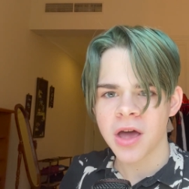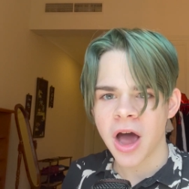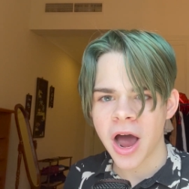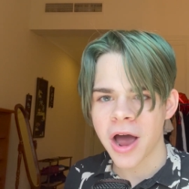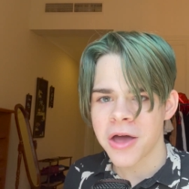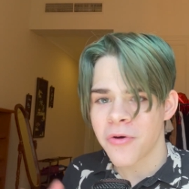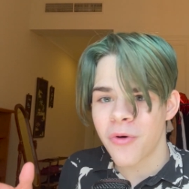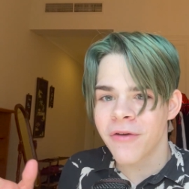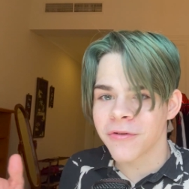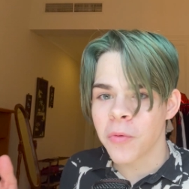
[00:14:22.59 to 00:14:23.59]
Uh,
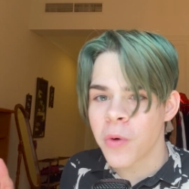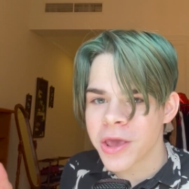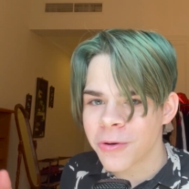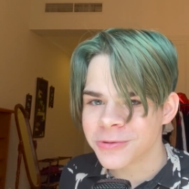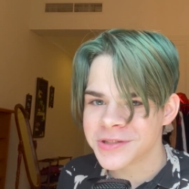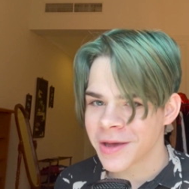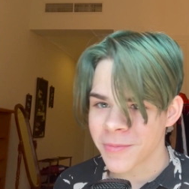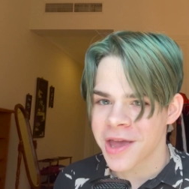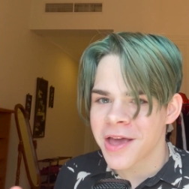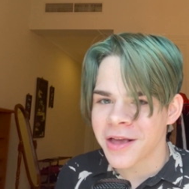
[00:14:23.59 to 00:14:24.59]
whoever wields them
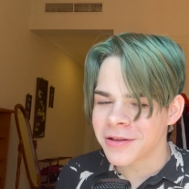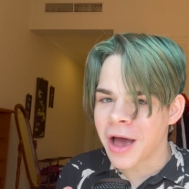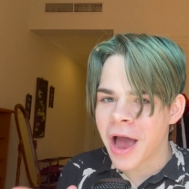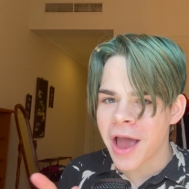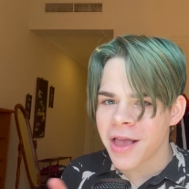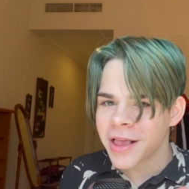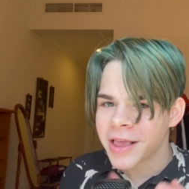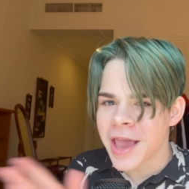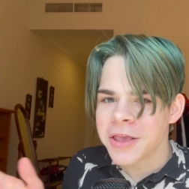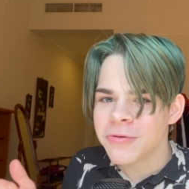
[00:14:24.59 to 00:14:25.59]
uh,
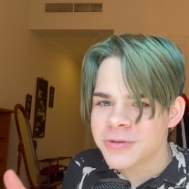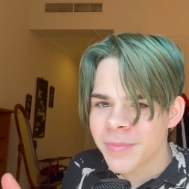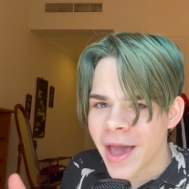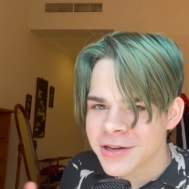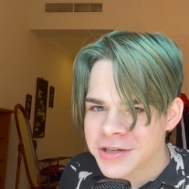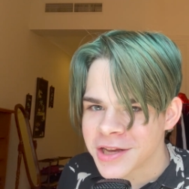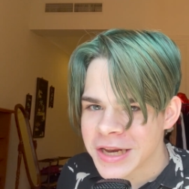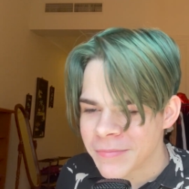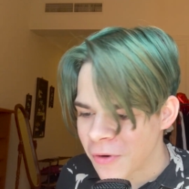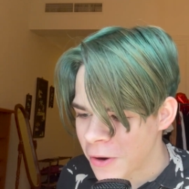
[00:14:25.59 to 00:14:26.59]
can't use magic
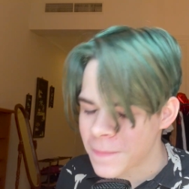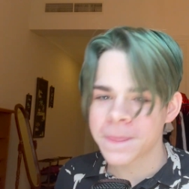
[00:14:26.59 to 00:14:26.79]
anymore.